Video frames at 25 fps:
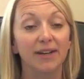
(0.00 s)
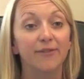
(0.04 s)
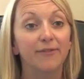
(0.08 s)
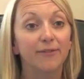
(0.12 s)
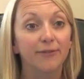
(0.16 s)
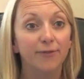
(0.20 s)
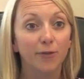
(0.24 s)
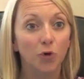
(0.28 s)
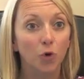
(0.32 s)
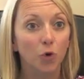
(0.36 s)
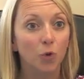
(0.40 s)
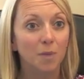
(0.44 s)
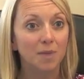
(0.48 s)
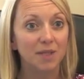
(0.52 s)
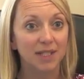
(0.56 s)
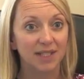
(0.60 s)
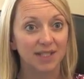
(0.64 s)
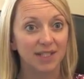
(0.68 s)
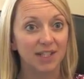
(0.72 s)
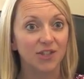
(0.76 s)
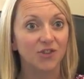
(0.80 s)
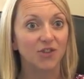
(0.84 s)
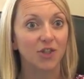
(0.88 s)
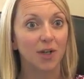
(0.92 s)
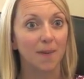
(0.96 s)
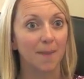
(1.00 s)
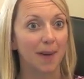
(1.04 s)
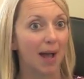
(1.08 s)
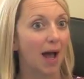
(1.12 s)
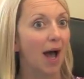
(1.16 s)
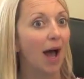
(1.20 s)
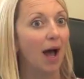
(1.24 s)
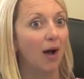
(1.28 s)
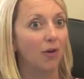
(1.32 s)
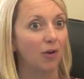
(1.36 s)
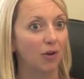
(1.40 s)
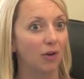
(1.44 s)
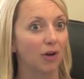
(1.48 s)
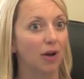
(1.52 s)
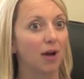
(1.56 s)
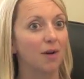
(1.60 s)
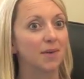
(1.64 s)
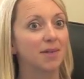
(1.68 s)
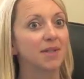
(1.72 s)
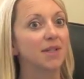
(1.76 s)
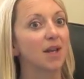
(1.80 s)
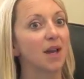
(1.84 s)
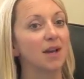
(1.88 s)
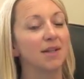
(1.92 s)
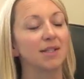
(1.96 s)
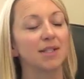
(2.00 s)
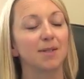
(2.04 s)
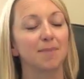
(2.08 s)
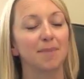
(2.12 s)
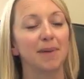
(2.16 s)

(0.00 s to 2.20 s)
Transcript: informed decision about how long I was going